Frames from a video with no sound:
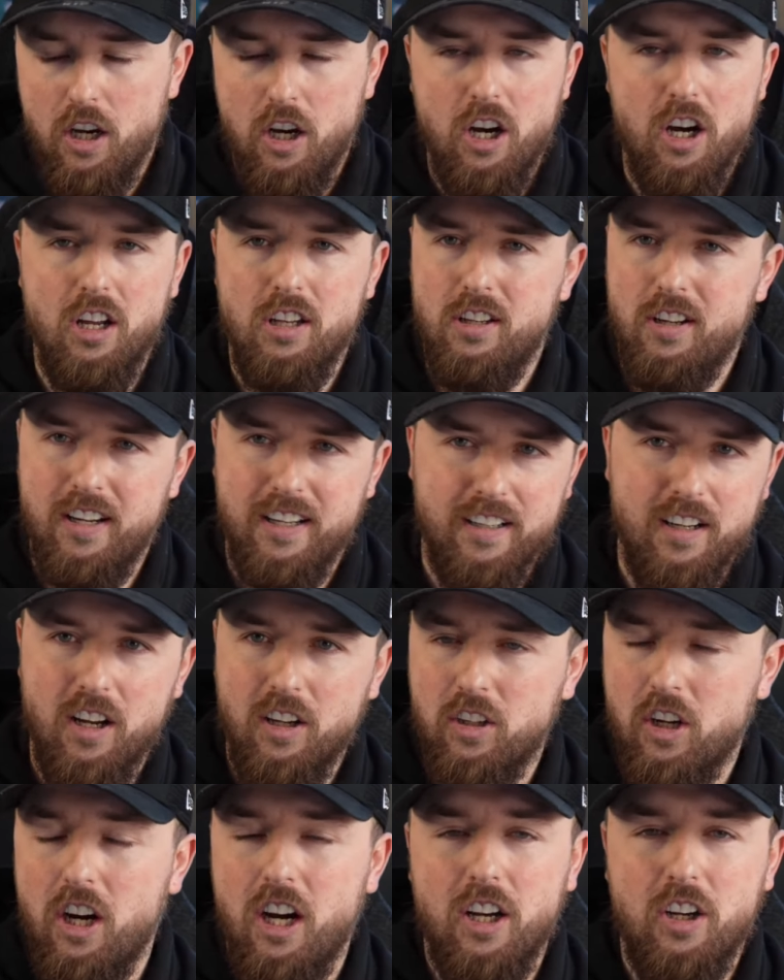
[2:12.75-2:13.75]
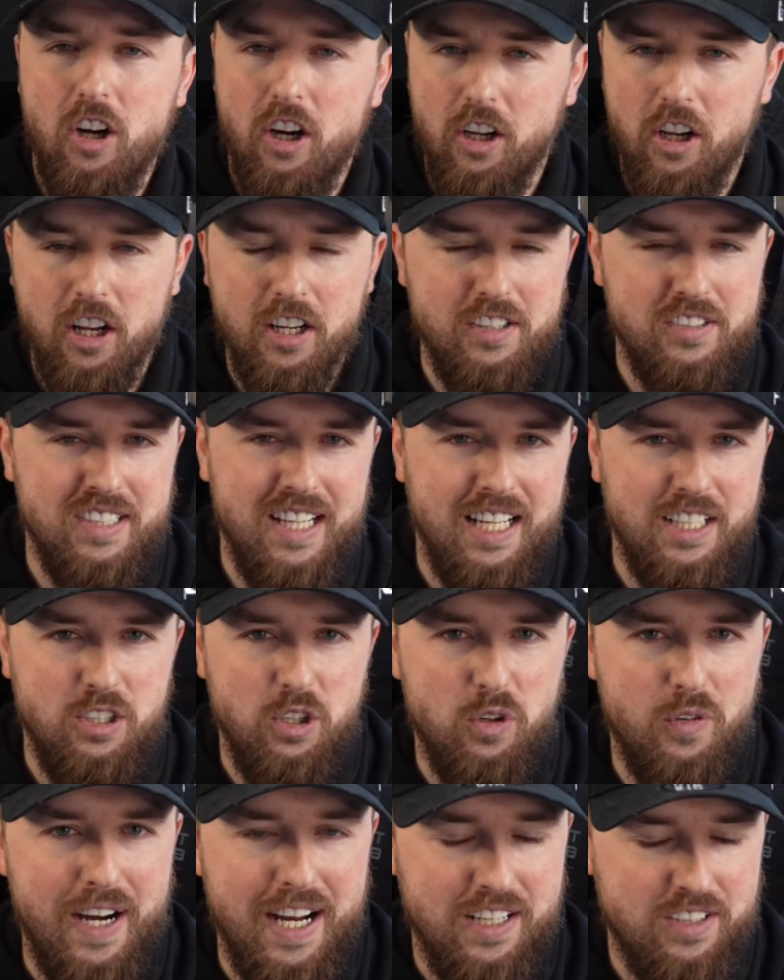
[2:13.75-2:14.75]
Oh, like I can't, I can't understand
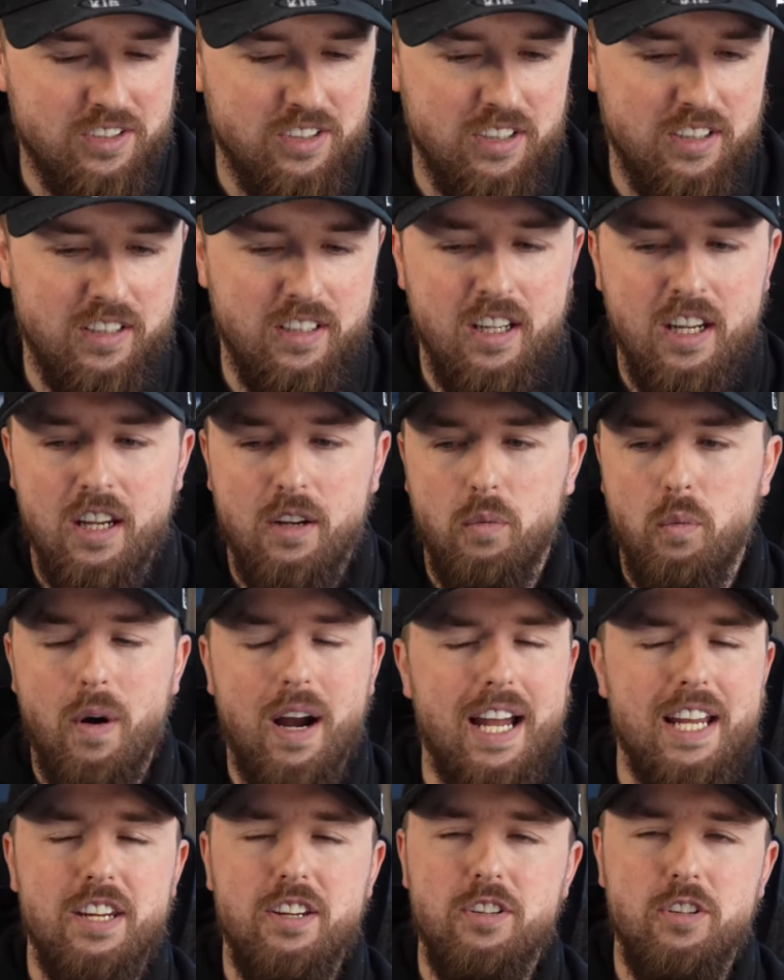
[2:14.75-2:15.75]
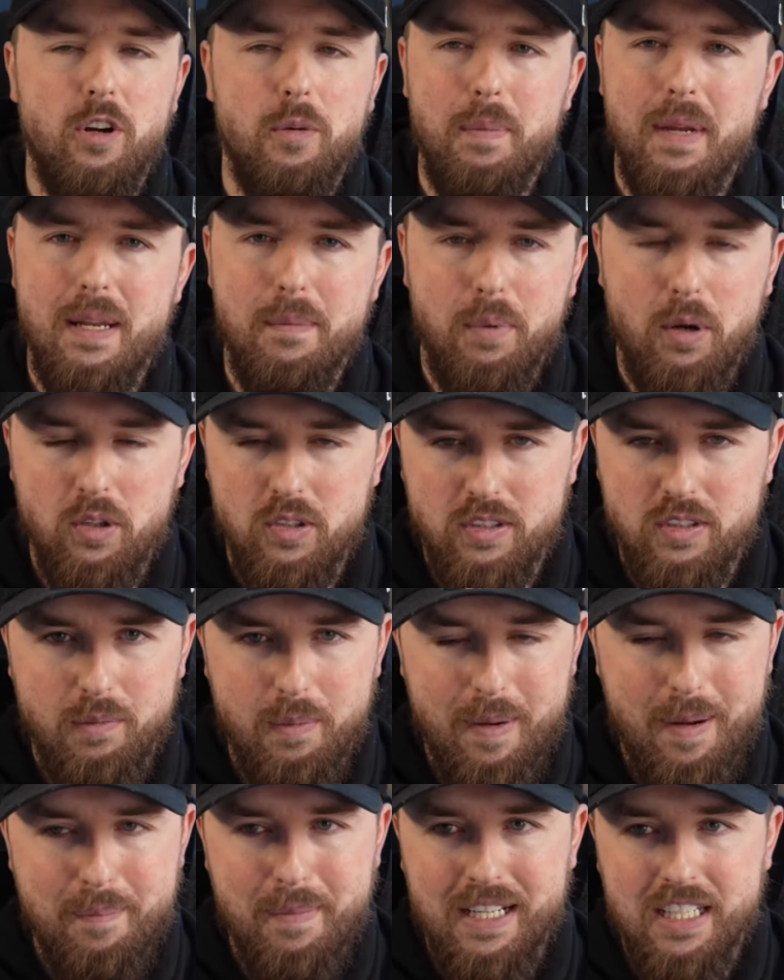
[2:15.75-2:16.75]
your accent. Why are you not being positive
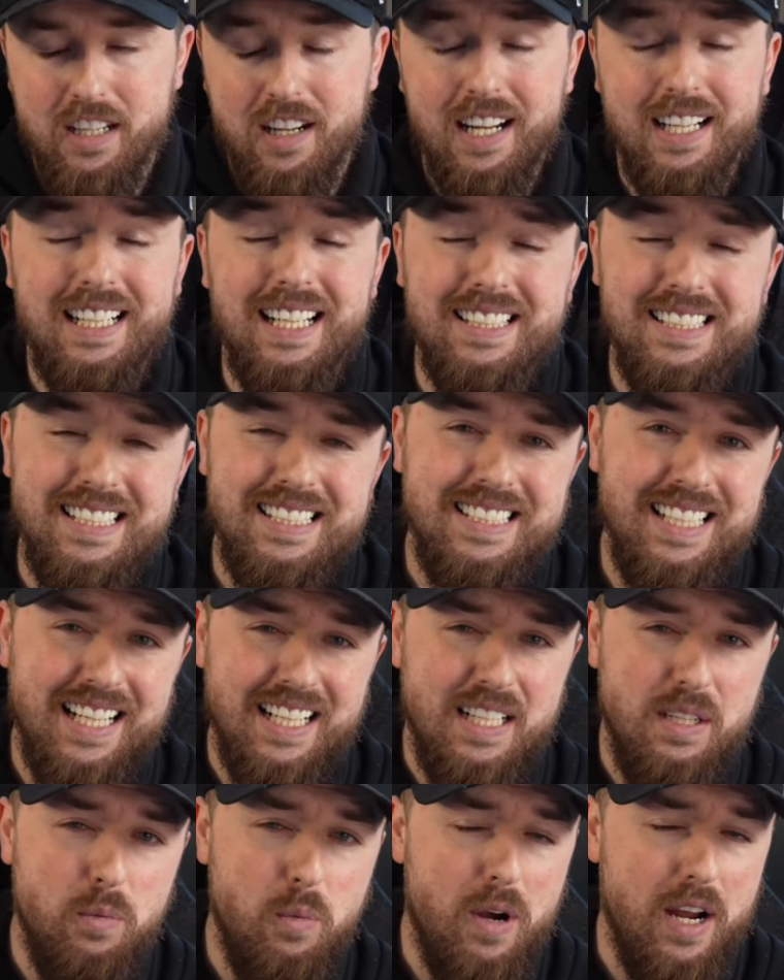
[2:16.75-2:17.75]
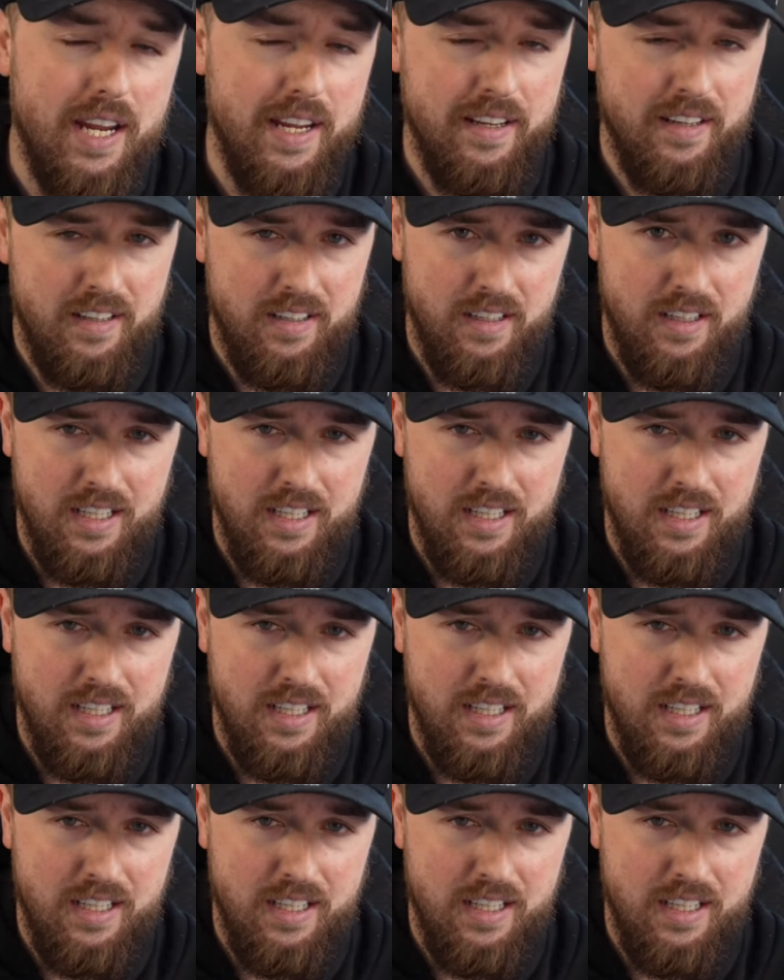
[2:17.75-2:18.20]
about Man United? That's exactly why.